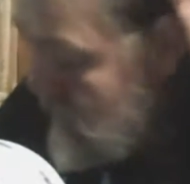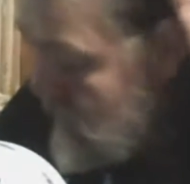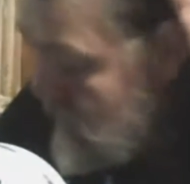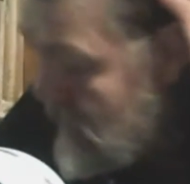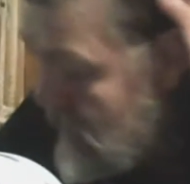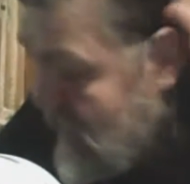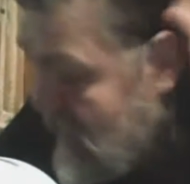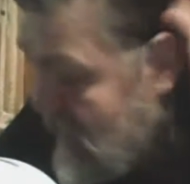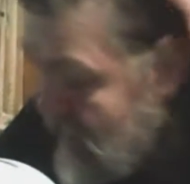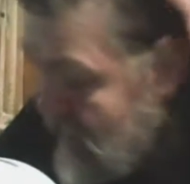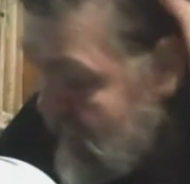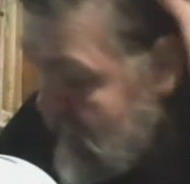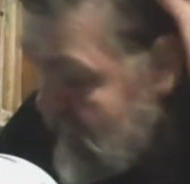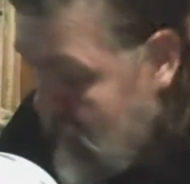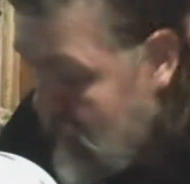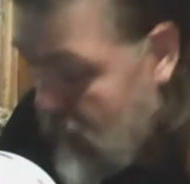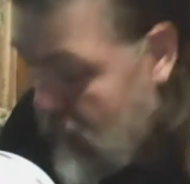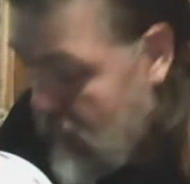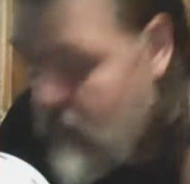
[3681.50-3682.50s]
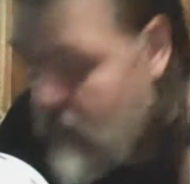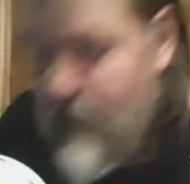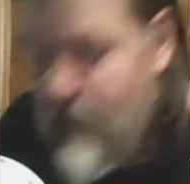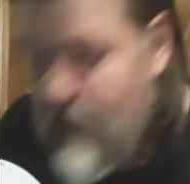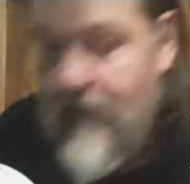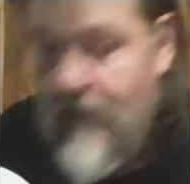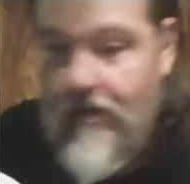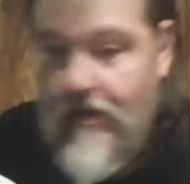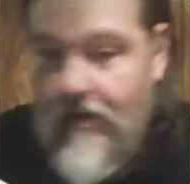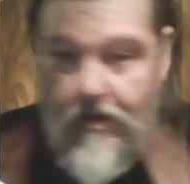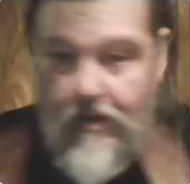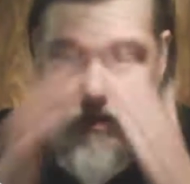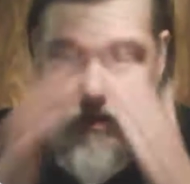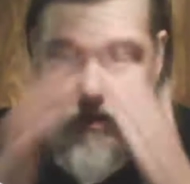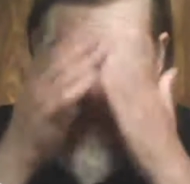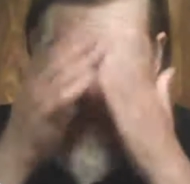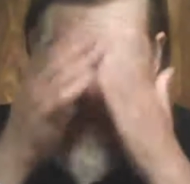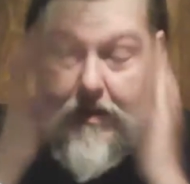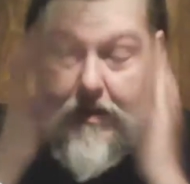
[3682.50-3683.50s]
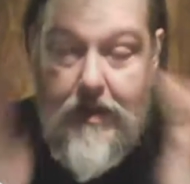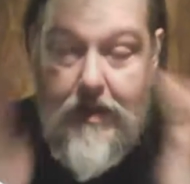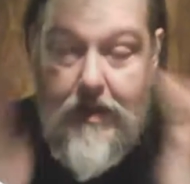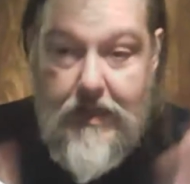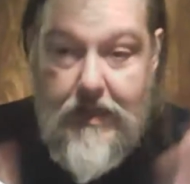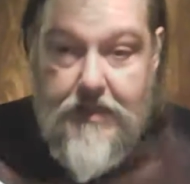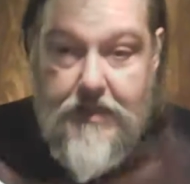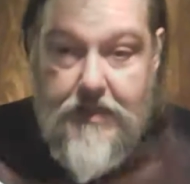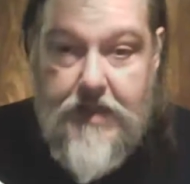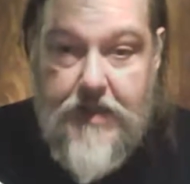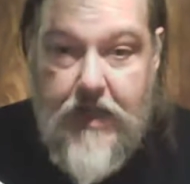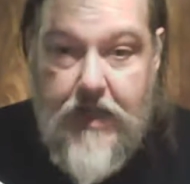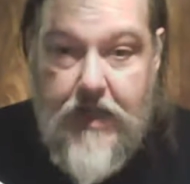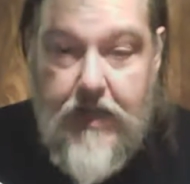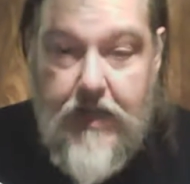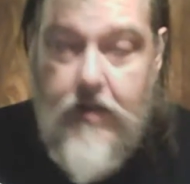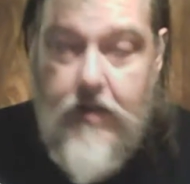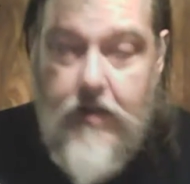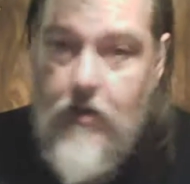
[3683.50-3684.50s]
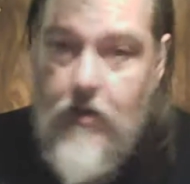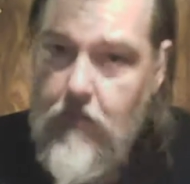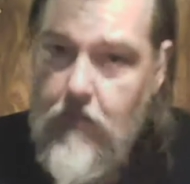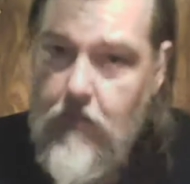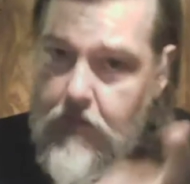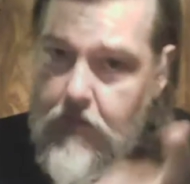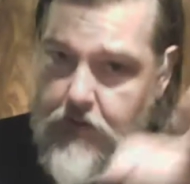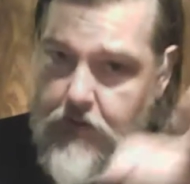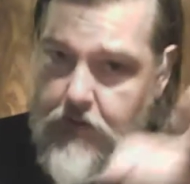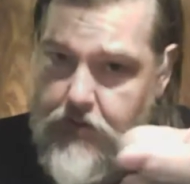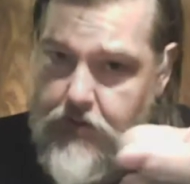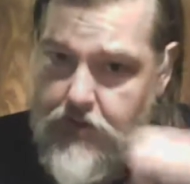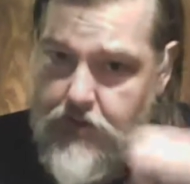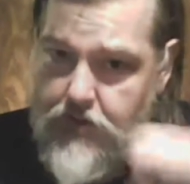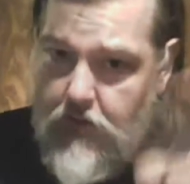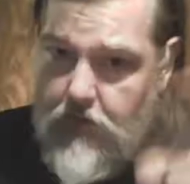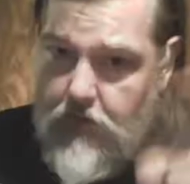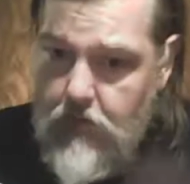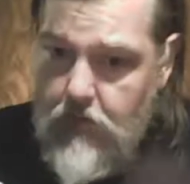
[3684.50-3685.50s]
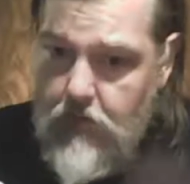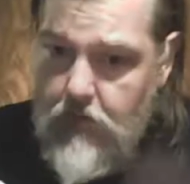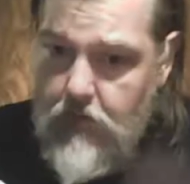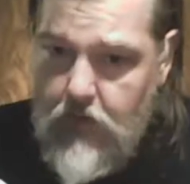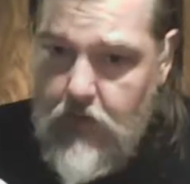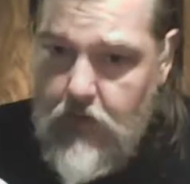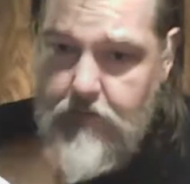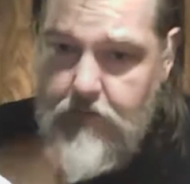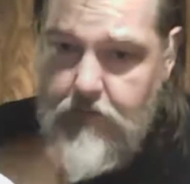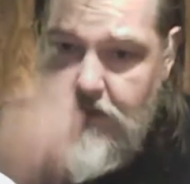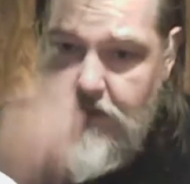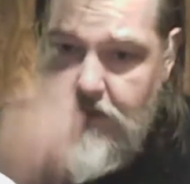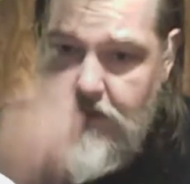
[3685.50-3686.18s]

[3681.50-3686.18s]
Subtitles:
the rest of the show and say, here's your scoreboard.